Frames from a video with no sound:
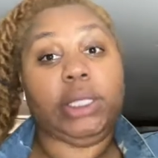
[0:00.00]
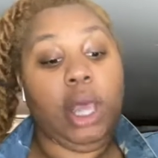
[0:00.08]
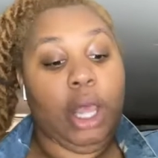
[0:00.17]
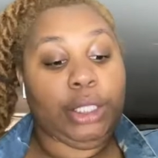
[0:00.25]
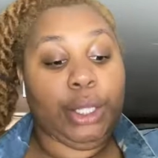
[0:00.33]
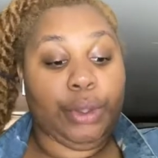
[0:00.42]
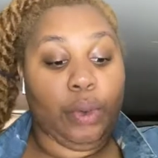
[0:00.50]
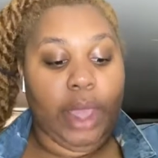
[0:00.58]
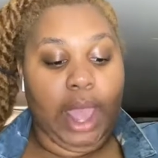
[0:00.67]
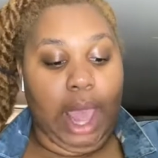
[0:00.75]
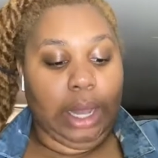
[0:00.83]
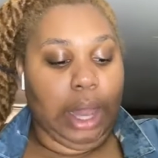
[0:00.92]
So the way
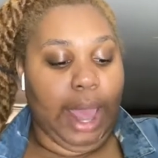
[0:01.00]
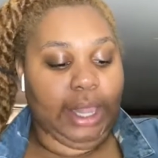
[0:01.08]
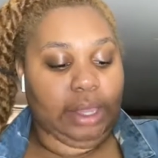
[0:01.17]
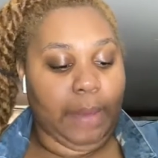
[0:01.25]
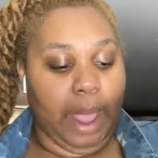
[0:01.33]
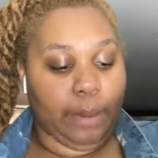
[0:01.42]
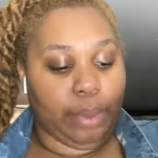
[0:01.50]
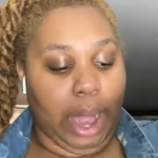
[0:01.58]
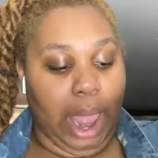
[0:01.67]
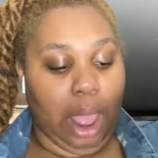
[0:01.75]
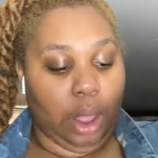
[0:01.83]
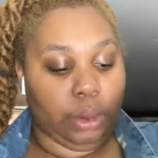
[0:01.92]
I liked my
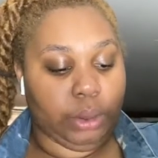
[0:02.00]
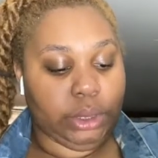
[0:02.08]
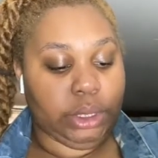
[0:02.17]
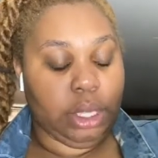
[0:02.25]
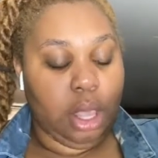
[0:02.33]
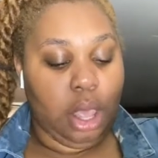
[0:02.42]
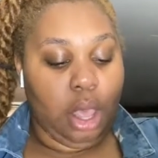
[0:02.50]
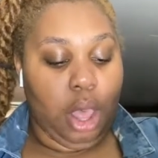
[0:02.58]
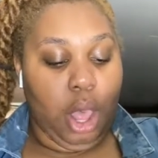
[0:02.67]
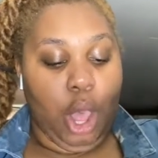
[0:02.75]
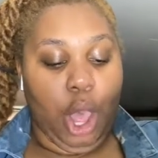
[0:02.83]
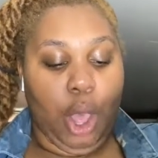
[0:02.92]
brows
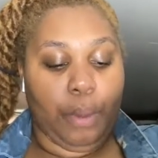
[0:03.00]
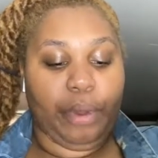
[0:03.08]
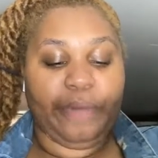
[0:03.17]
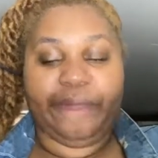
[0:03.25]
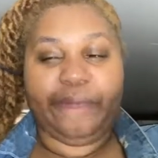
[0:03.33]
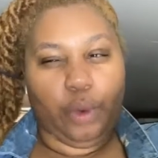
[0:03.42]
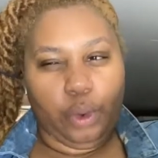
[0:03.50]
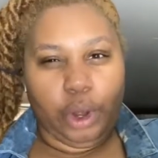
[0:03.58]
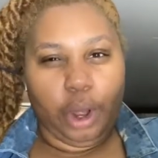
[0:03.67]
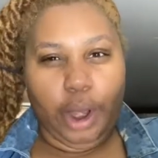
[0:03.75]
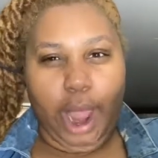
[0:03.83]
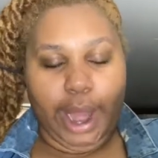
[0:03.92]

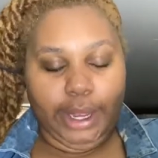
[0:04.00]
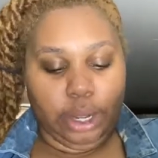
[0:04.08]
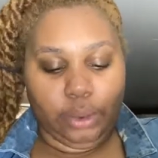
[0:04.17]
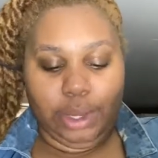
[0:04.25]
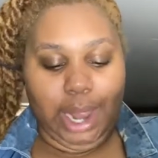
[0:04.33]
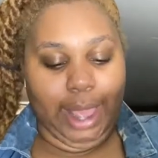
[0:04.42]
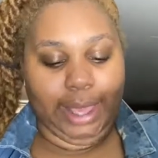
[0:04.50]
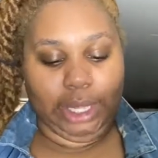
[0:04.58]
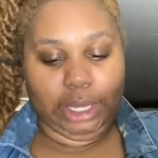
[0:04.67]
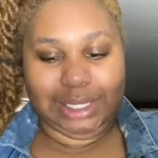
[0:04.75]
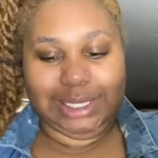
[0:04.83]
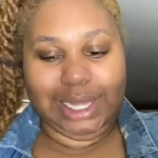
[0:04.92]
before, I don't like it
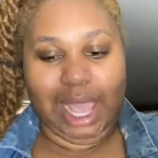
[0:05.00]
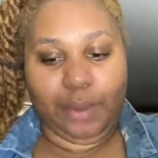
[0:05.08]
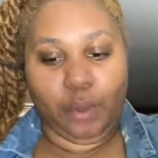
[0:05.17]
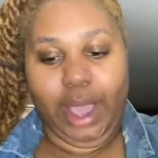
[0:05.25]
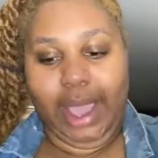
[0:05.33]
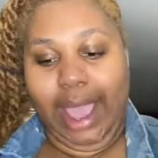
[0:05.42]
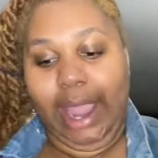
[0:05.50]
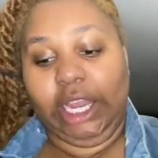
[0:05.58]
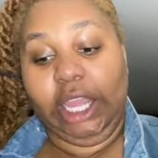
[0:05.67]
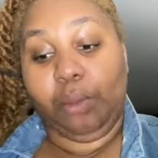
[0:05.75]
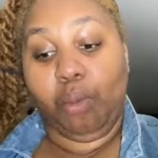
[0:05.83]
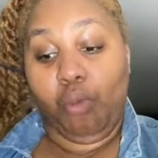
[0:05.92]
the same way
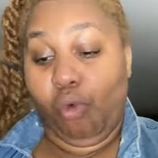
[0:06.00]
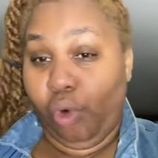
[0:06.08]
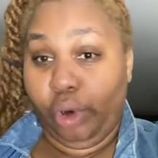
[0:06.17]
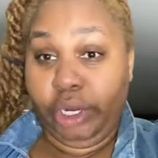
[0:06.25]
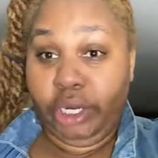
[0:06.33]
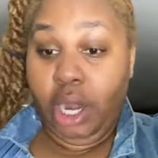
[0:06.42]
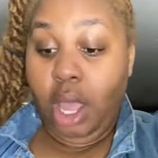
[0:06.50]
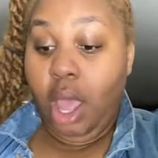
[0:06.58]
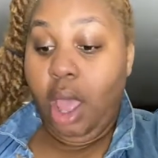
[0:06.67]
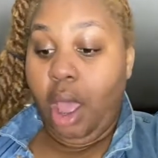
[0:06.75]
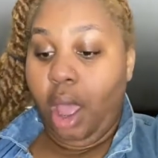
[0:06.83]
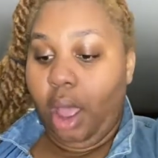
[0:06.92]
anymore.
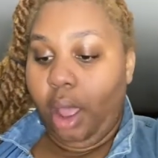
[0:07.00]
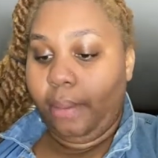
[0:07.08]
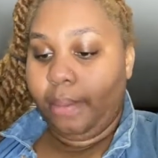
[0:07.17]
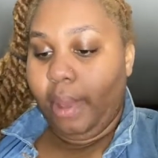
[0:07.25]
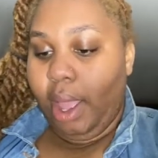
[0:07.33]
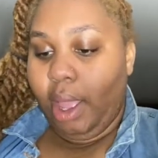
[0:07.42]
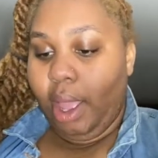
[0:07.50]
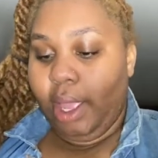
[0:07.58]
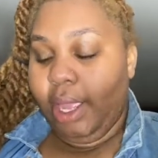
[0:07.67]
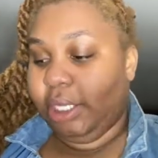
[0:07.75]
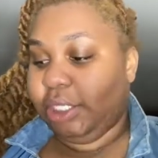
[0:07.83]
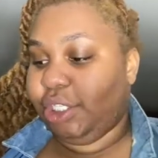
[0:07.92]

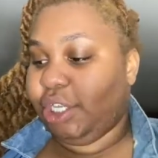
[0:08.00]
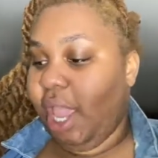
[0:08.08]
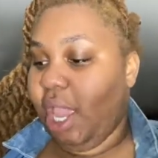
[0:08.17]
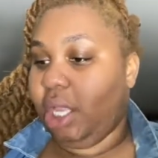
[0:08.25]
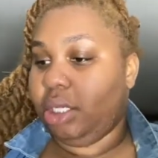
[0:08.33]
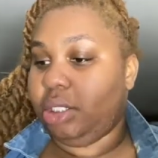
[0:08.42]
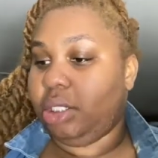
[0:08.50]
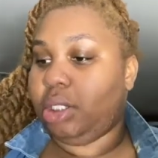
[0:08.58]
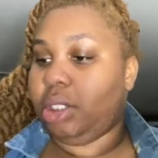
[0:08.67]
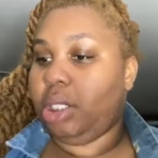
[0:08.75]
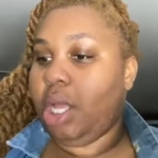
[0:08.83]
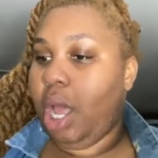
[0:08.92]
It's changed.
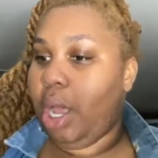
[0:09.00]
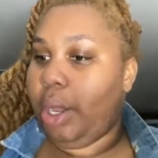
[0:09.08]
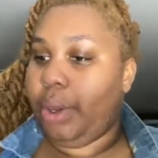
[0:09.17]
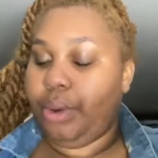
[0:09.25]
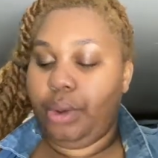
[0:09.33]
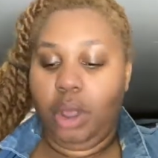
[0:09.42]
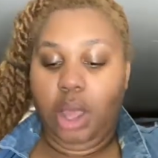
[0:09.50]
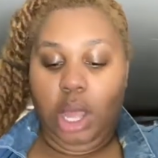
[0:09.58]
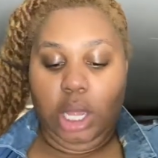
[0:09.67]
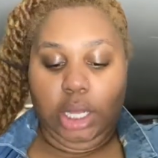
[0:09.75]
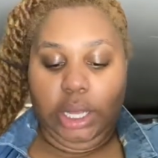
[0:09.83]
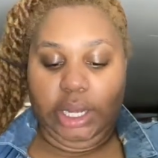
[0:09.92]
So
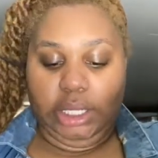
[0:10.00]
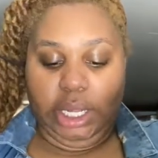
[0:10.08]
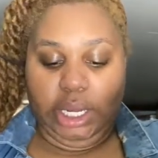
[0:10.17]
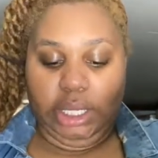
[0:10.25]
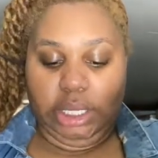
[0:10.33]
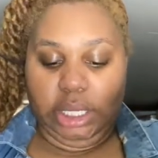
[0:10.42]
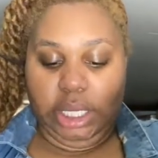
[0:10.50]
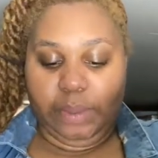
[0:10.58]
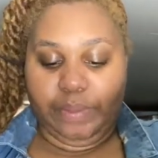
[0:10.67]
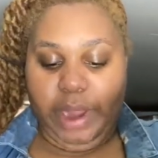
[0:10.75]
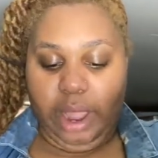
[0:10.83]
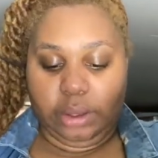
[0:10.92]
let's get into these
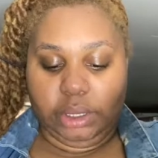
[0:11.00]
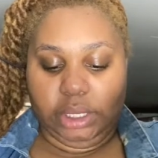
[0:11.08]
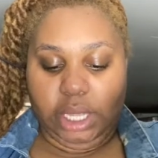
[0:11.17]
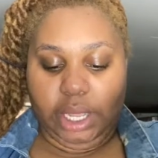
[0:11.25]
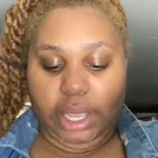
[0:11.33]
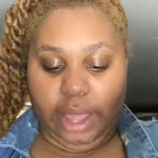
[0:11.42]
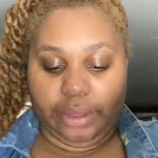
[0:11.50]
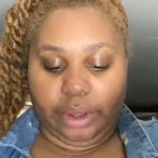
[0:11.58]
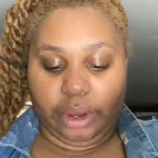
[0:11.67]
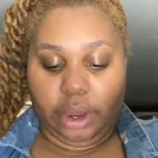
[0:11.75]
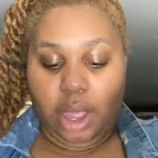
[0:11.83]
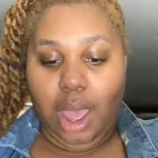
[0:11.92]
brows together.